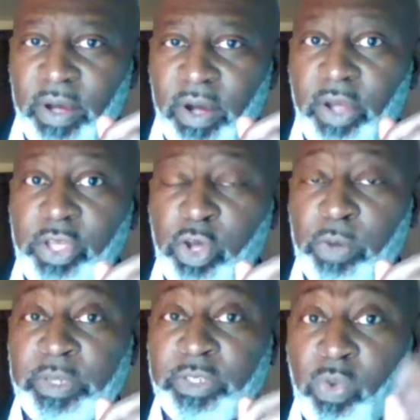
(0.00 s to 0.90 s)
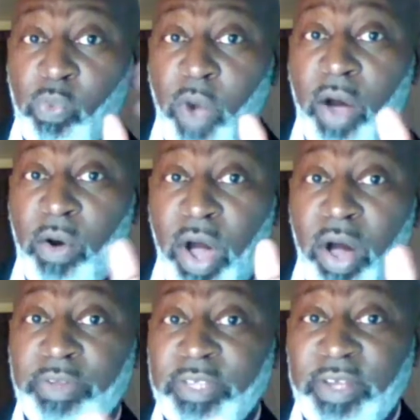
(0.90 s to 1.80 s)
a human to walk
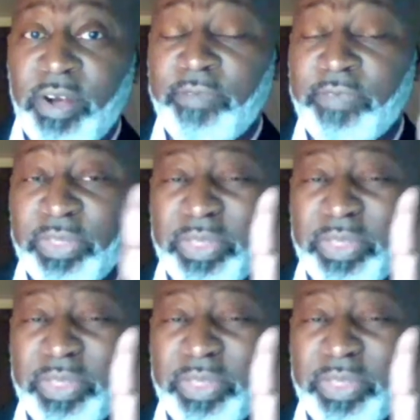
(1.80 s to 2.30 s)
on this earth for